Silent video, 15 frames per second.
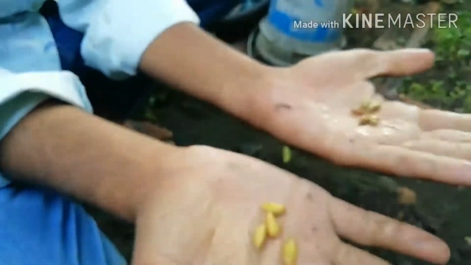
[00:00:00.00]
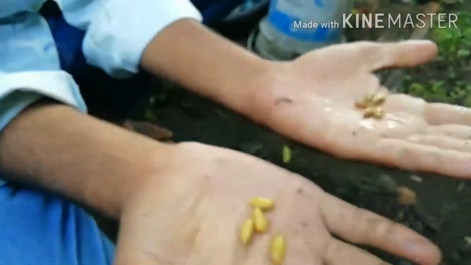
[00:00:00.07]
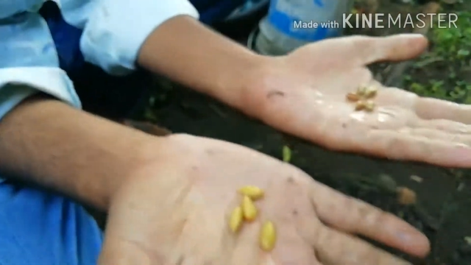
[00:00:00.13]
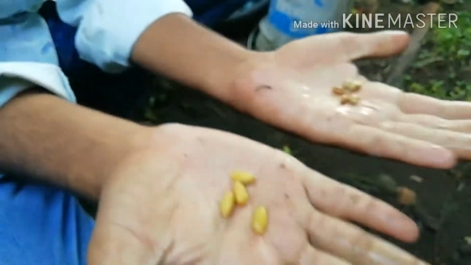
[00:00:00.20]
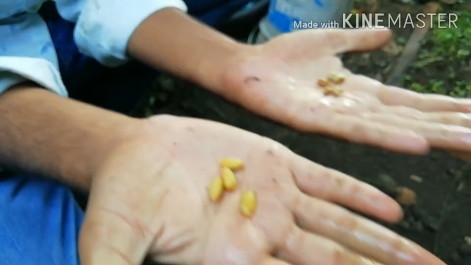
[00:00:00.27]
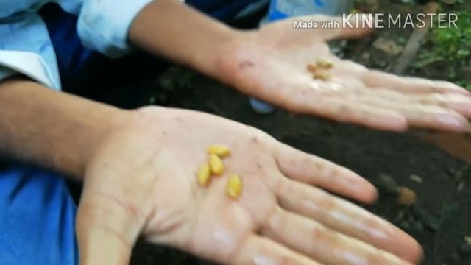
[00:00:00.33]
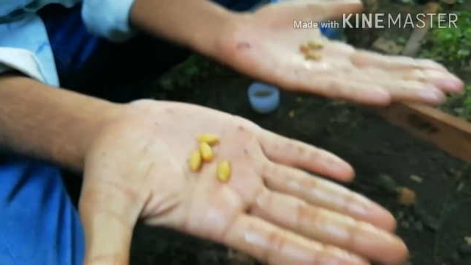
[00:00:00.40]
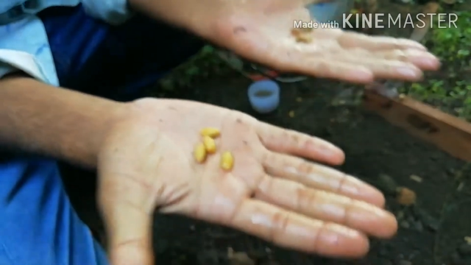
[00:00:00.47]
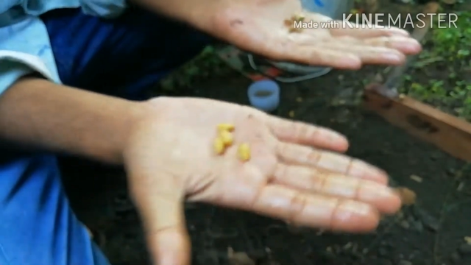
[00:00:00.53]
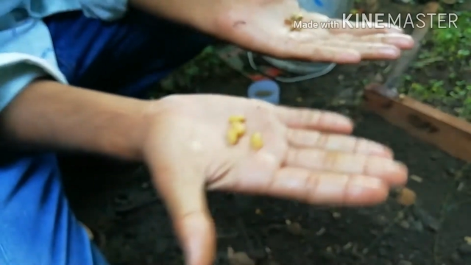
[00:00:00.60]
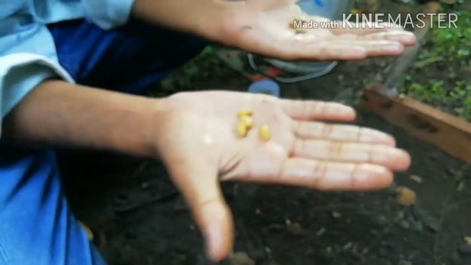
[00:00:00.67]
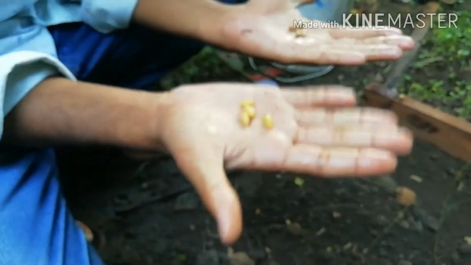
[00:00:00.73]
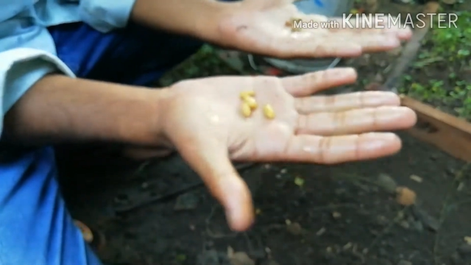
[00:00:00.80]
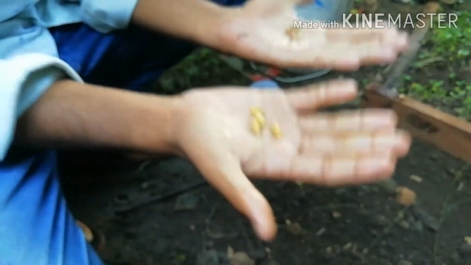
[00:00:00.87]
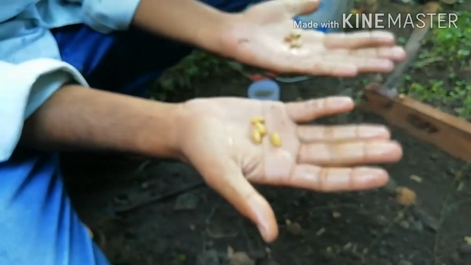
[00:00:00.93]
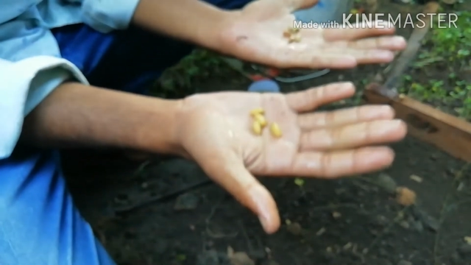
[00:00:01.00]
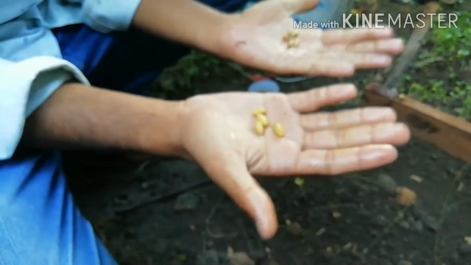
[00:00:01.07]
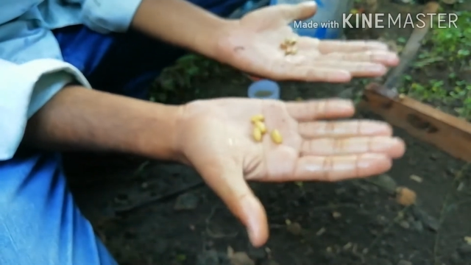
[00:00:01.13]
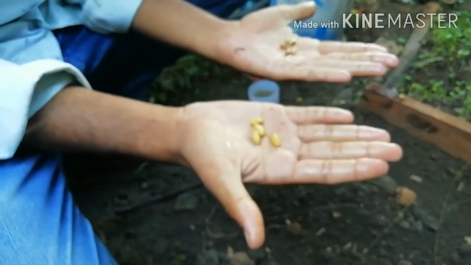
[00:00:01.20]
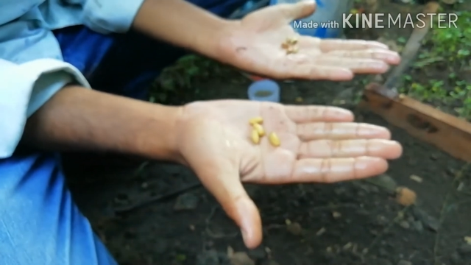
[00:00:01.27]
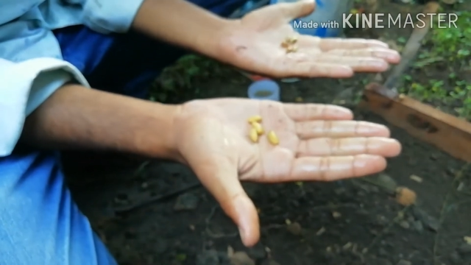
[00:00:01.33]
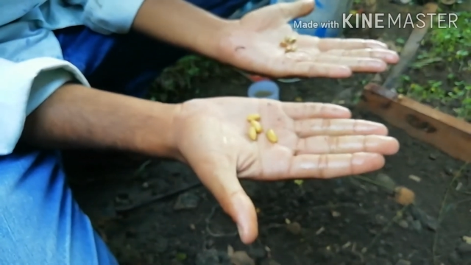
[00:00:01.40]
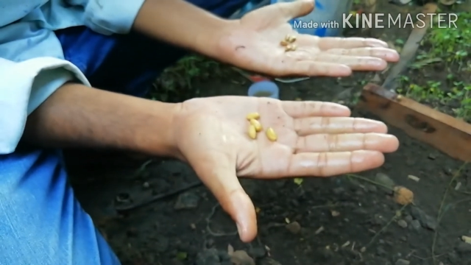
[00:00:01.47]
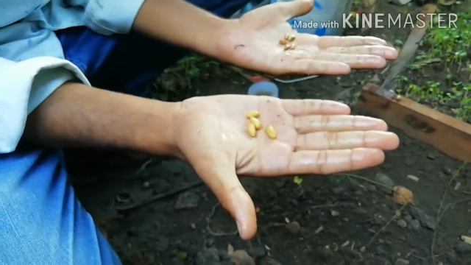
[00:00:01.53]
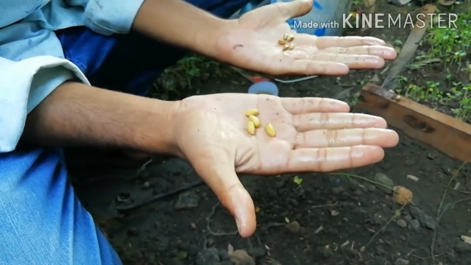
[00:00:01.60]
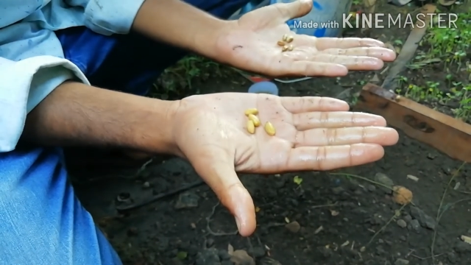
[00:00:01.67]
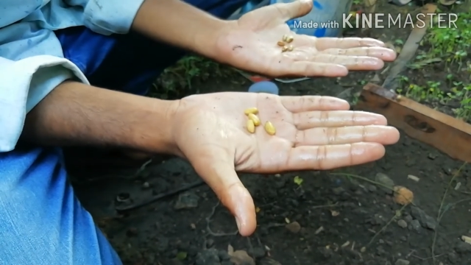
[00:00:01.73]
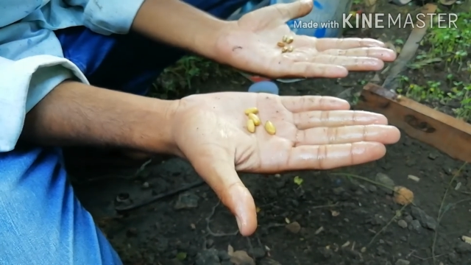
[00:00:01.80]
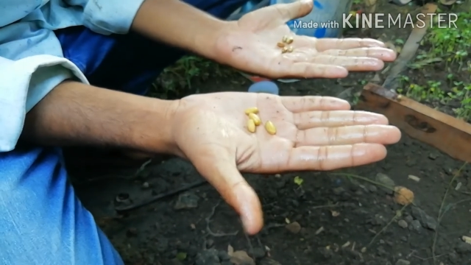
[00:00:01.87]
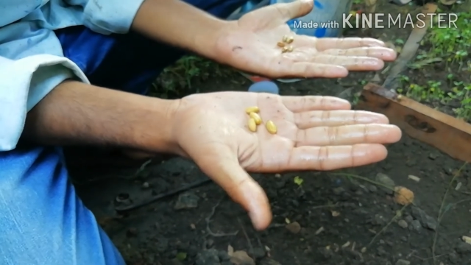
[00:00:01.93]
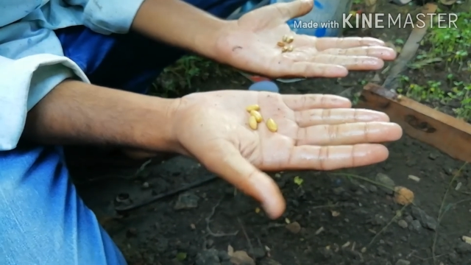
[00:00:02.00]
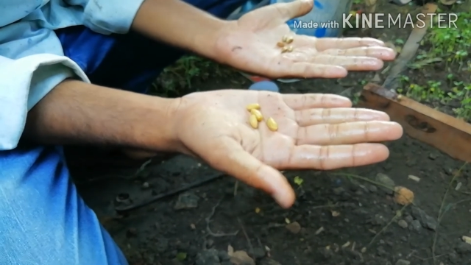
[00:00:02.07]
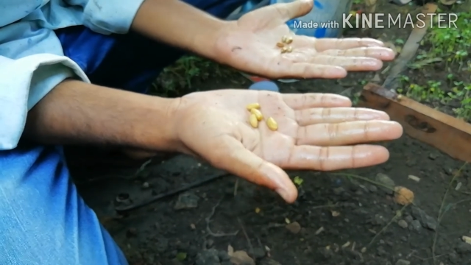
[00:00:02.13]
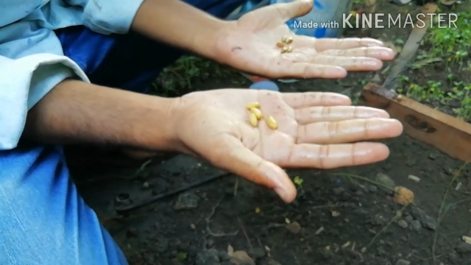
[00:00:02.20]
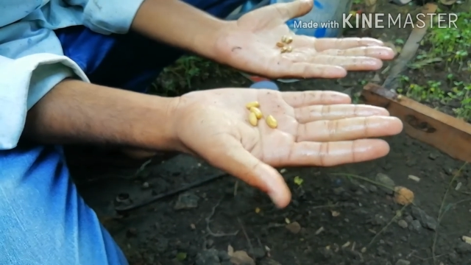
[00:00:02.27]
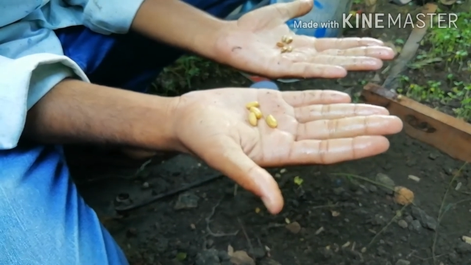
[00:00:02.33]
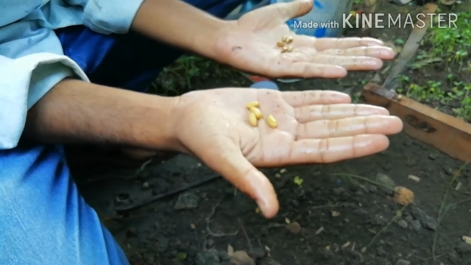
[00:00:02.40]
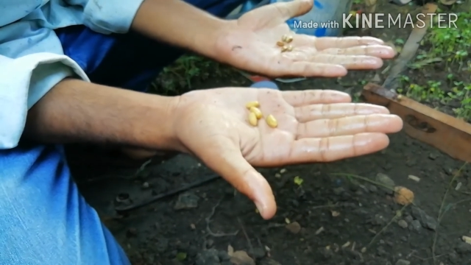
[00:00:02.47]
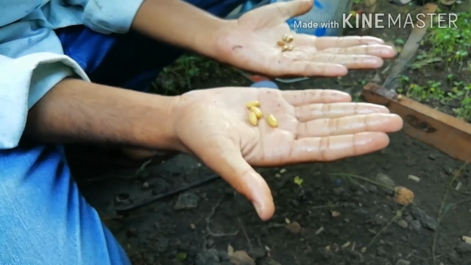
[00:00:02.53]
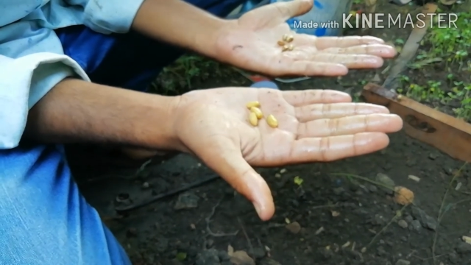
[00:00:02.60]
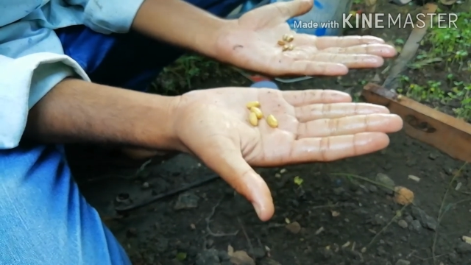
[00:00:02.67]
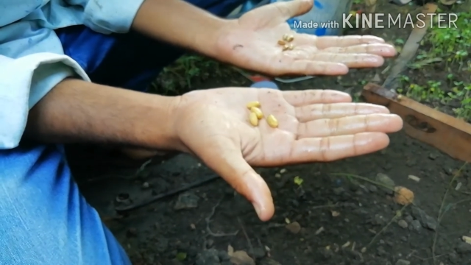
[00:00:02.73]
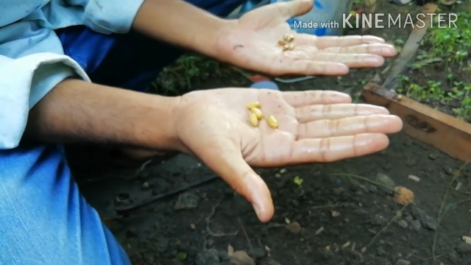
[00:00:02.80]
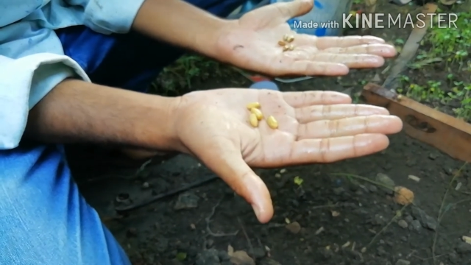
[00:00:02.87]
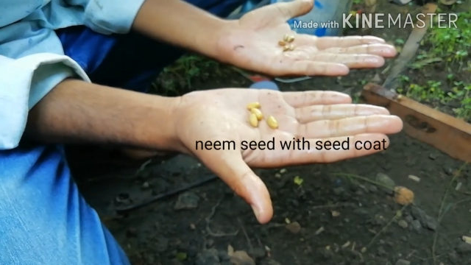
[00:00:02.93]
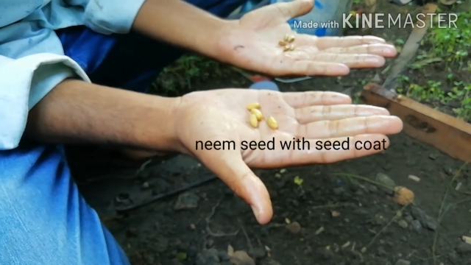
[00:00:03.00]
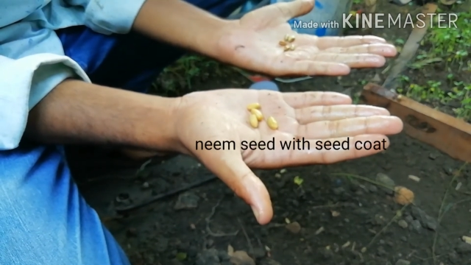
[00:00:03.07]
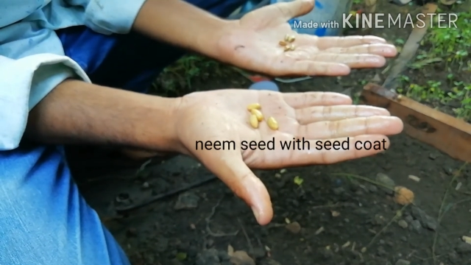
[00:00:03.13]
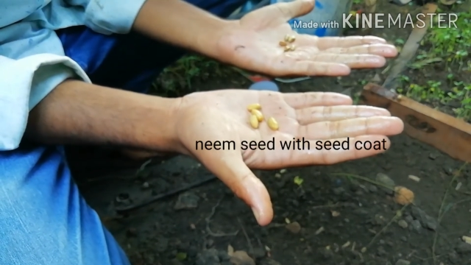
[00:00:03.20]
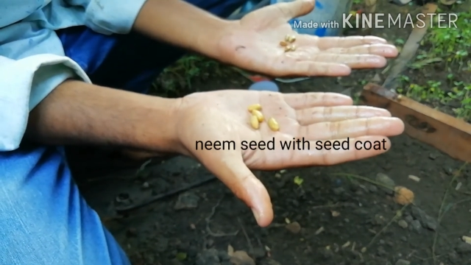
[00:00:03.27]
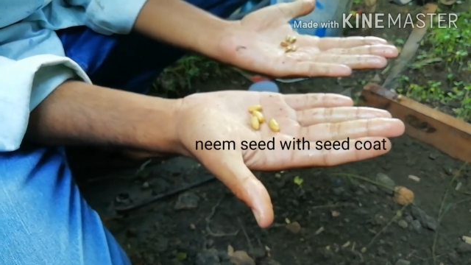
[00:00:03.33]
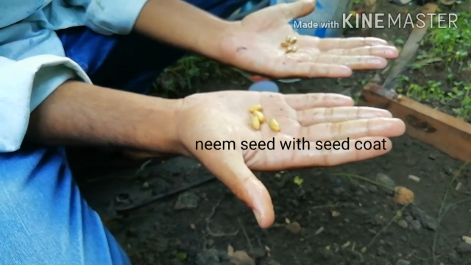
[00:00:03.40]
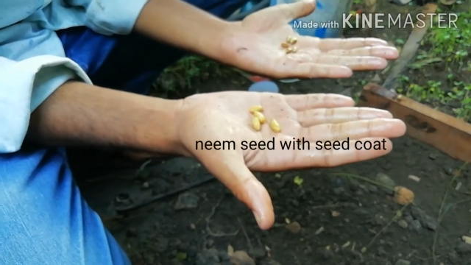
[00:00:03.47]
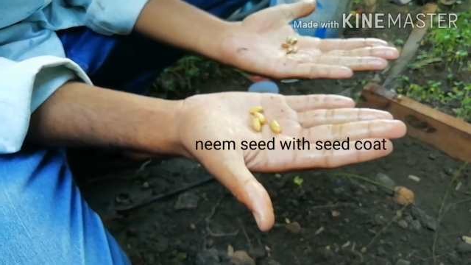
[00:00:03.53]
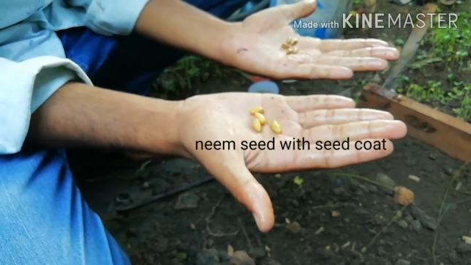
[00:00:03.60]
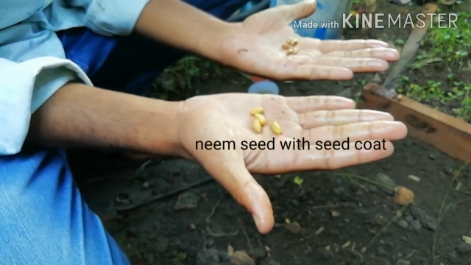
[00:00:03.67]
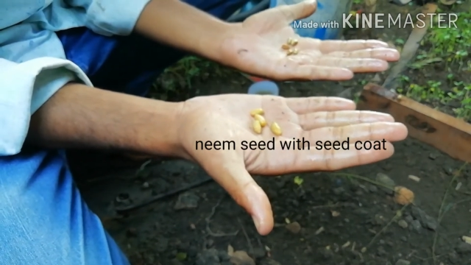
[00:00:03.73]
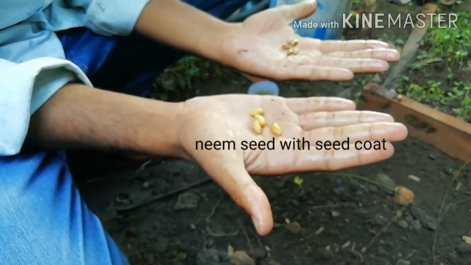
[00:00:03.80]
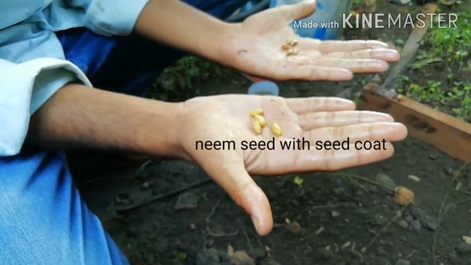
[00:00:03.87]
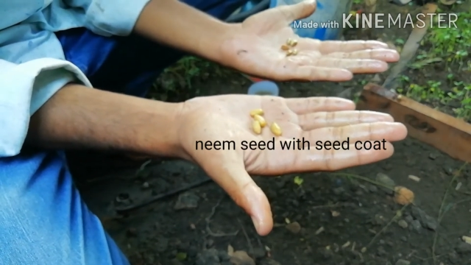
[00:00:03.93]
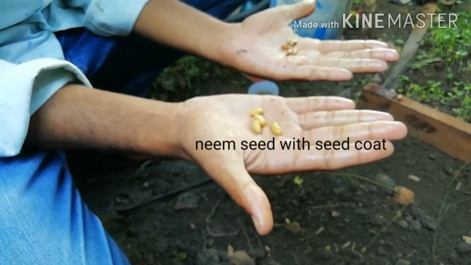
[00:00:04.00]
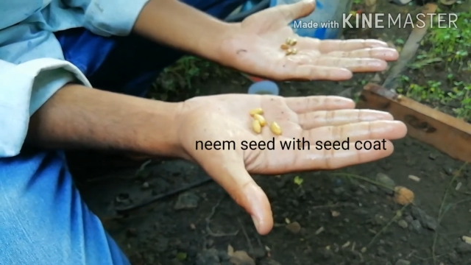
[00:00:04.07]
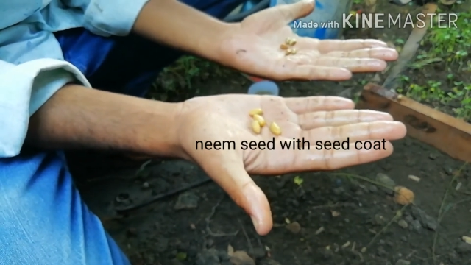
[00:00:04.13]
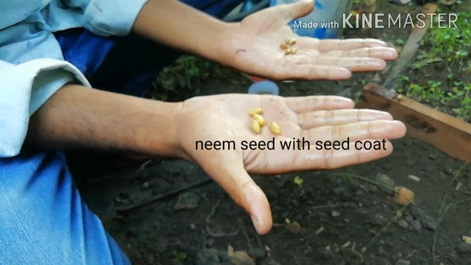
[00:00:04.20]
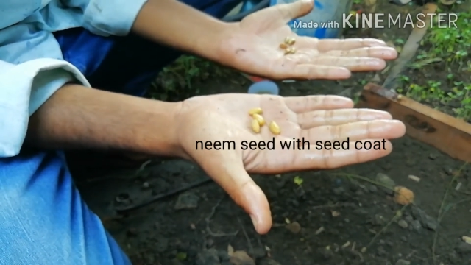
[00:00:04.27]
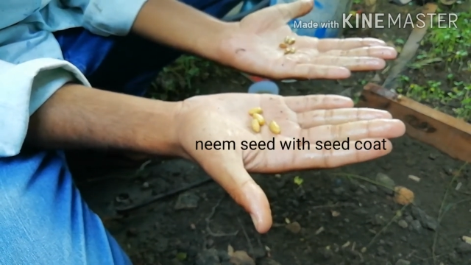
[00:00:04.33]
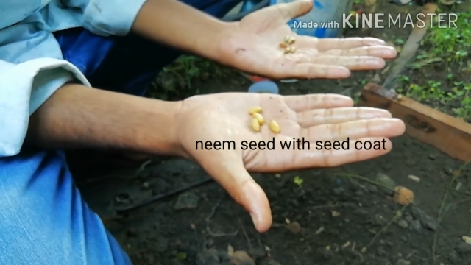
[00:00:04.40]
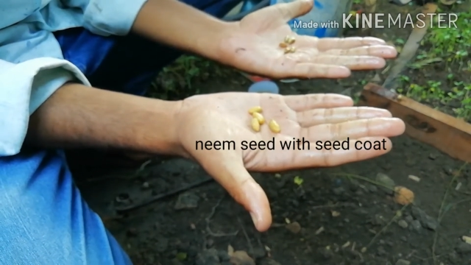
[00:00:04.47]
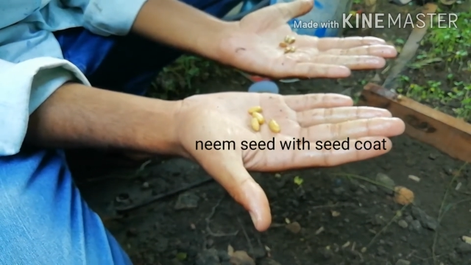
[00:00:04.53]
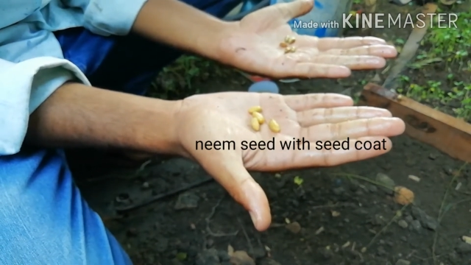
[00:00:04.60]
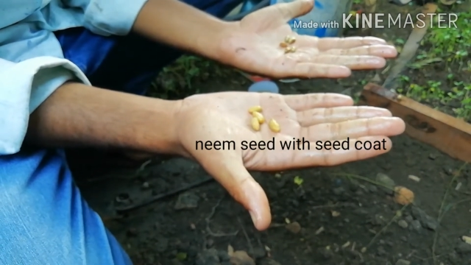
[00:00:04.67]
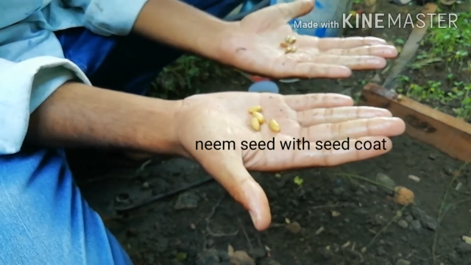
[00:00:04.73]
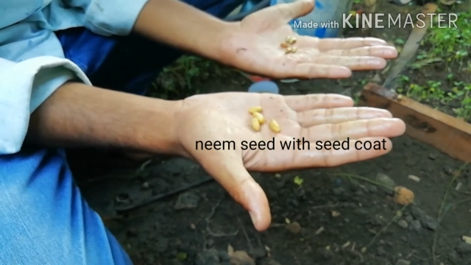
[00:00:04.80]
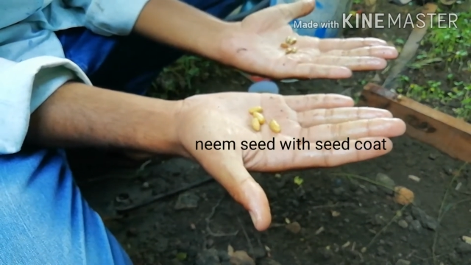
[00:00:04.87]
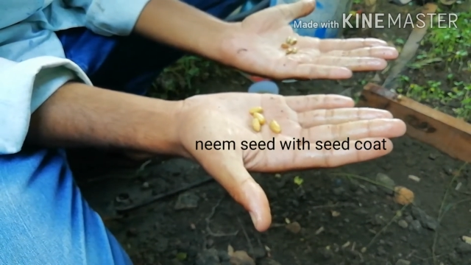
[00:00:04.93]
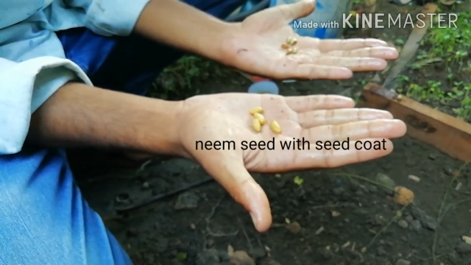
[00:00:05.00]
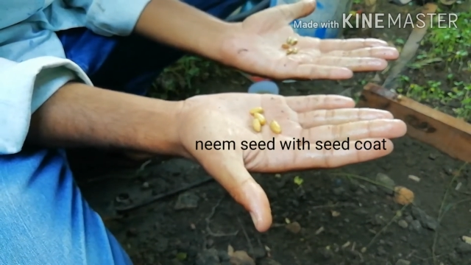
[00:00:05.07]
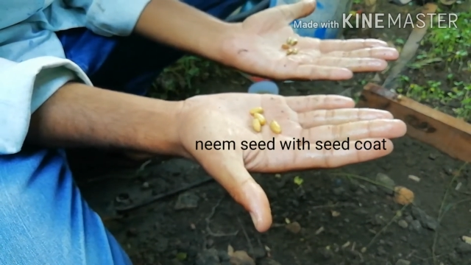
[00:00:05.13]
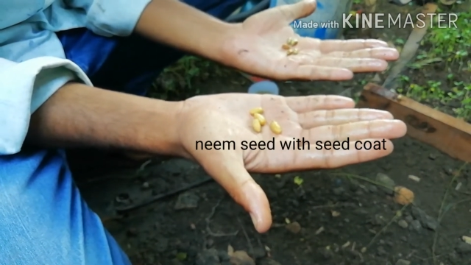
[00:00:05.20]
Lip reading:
No face is visible, so there are no lips to read.